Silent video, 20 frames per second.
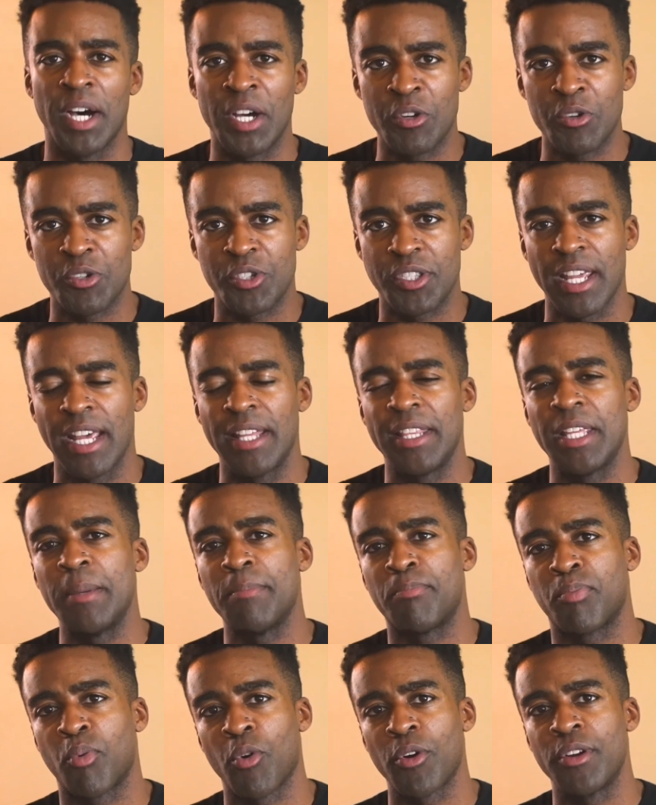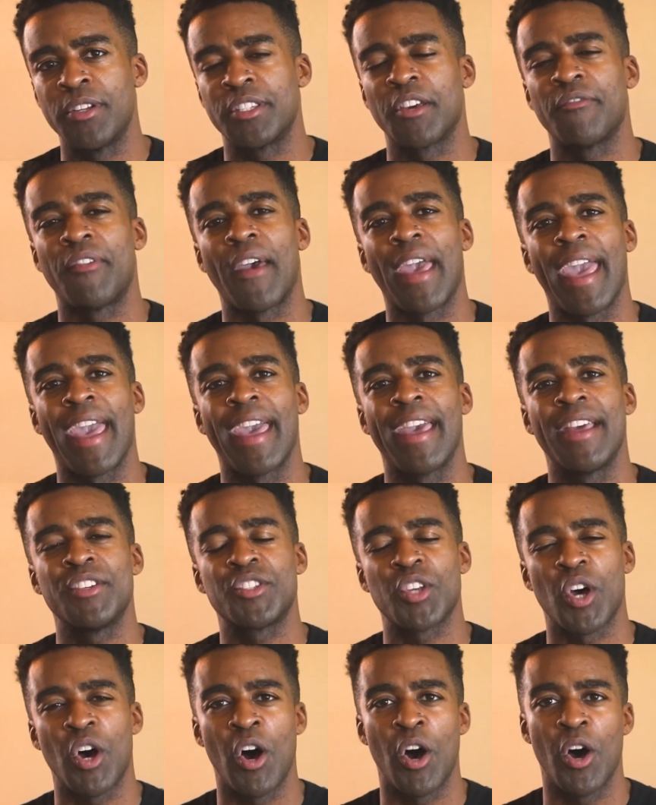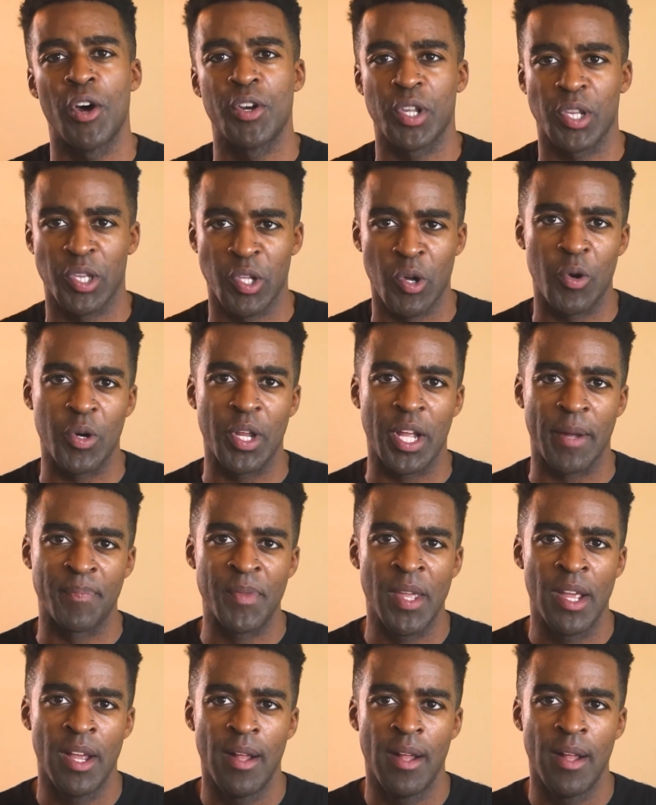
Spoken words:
understand the importance of hands-on learning.